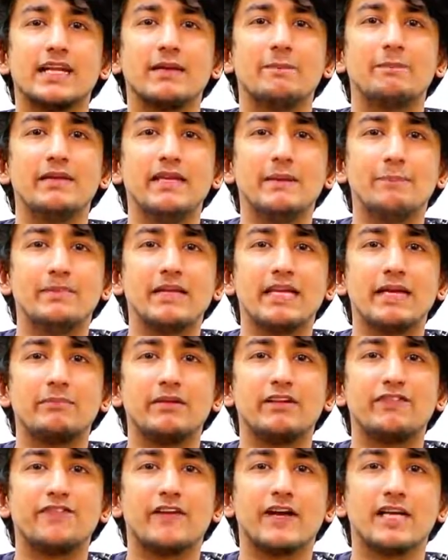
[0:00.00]
that
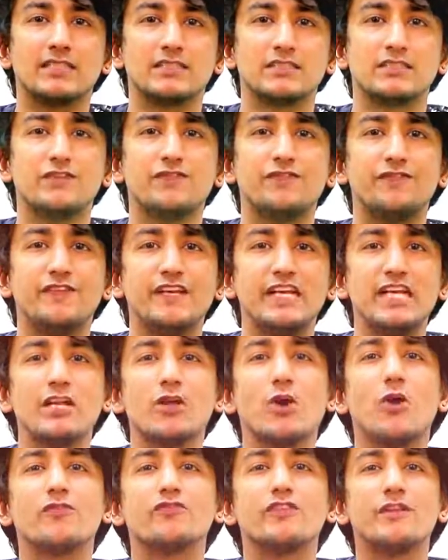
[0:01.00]
BPM defines the
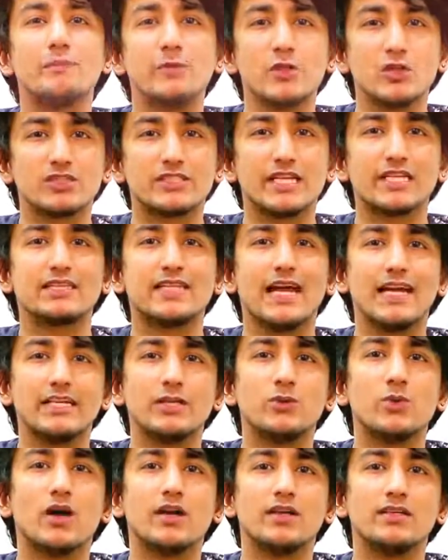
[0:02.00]
feel of the music
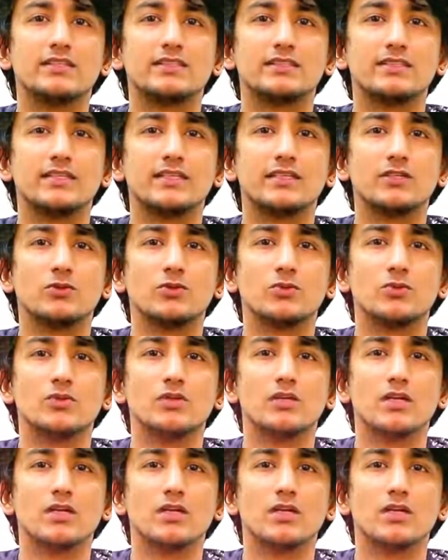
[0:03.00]
that you are listening to.